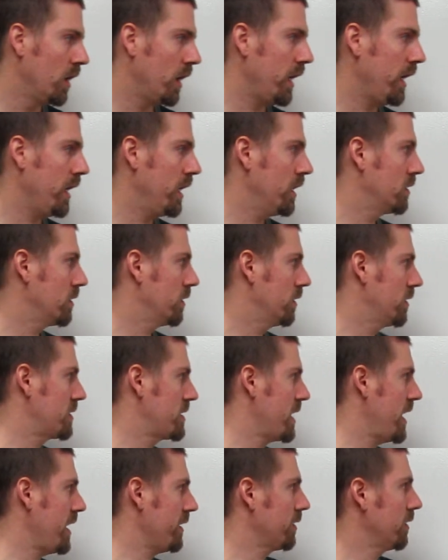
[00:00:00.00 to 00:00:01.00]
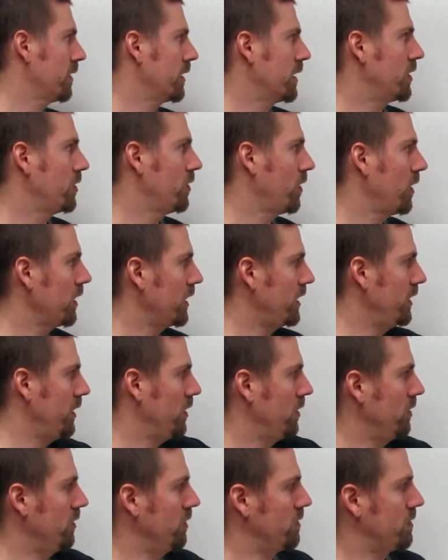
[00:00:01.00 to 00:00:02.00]
And this athlete who already
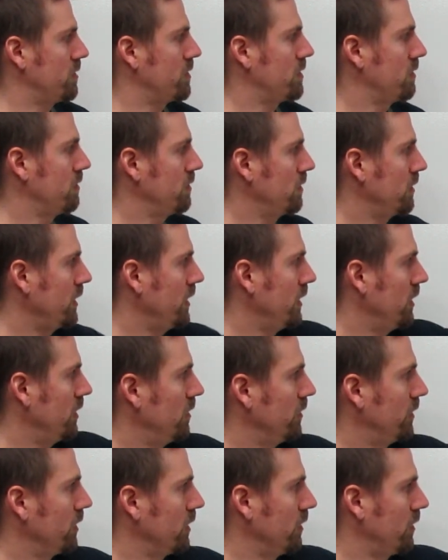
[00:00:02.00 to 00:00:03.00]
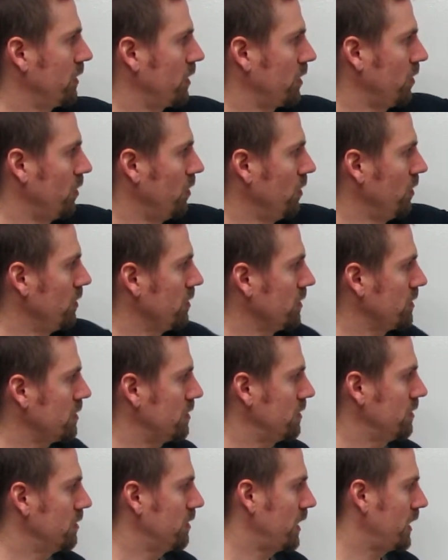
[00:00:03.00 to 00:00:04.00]
knows, their
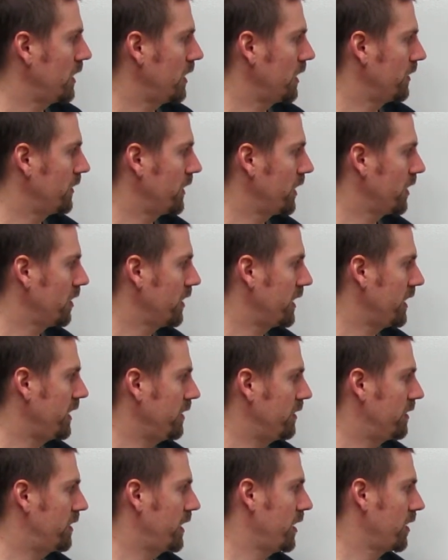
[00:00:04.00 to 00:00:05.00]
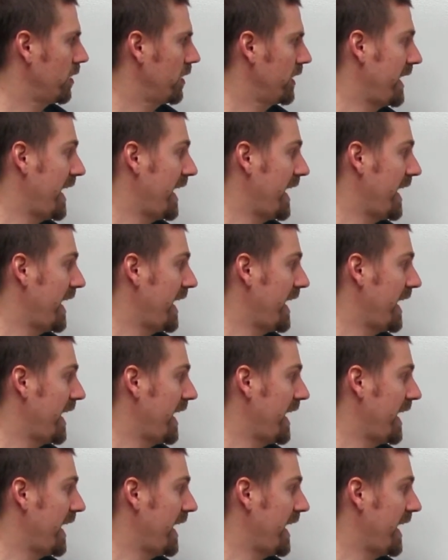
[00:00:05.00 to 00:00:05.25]
goals, they already